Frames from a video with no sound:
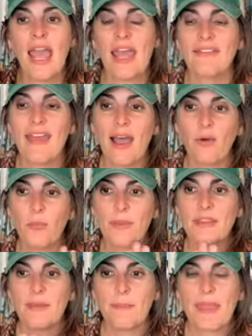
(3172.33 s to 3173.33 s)
and that will
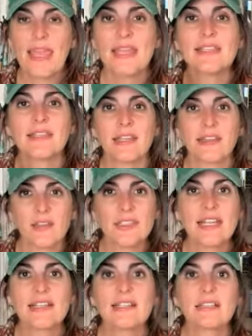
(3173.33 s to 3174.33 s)
be the base and then they'll
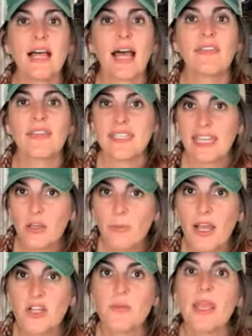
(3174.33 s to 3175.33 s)
stencil on the
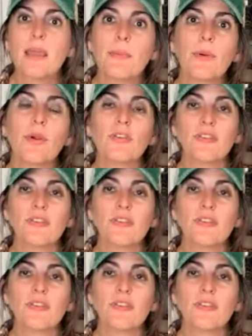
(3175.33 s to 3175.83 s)
decoupage paper.